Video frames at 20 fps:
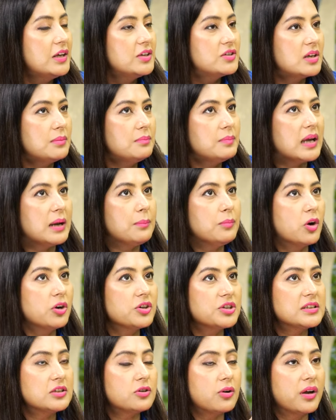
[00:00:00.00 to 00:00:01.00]
So I'm, I'm
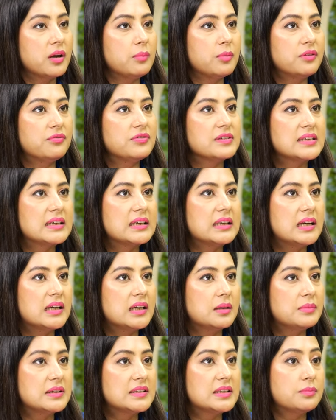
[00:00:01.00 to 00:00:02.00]
not just talking about physical
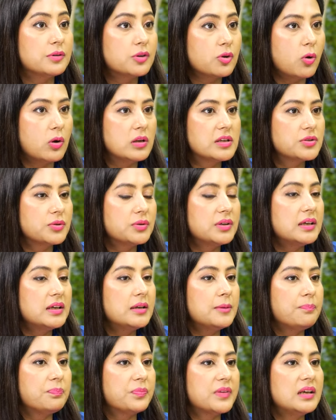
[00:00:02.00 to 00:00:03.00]
intimacy, but also
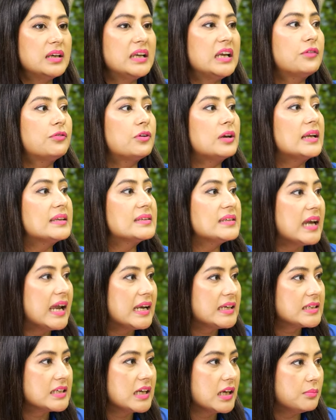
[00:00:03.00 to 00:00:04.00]
the, the need for, let's say,
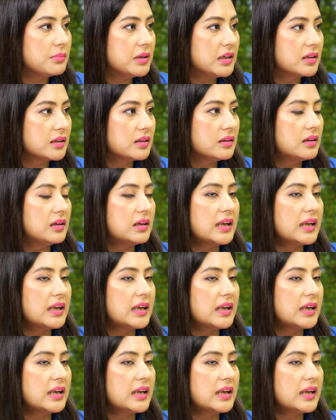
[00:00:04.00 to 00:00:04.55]
entertainment. Yeah.